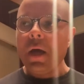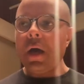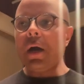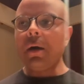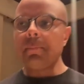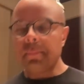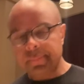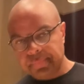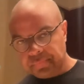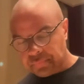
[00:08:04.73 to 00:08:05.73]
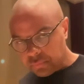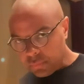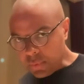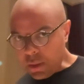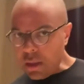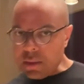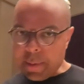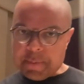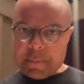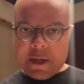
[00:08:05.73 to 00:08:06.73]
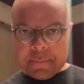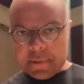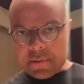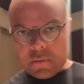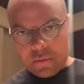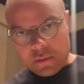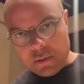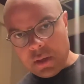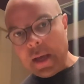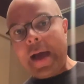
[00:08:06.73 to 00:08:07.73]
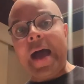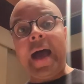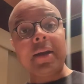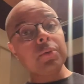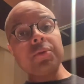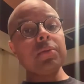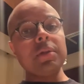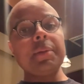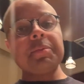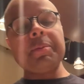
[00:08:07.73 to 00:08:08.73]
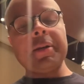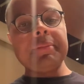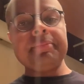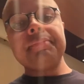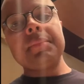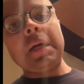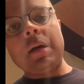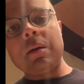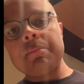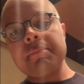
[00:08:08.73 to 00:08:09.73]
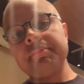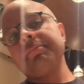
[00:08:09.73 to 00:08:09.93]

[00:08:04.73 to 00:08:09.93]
Um, lips, mouthpiece, horn. I don't do the lips part. Um,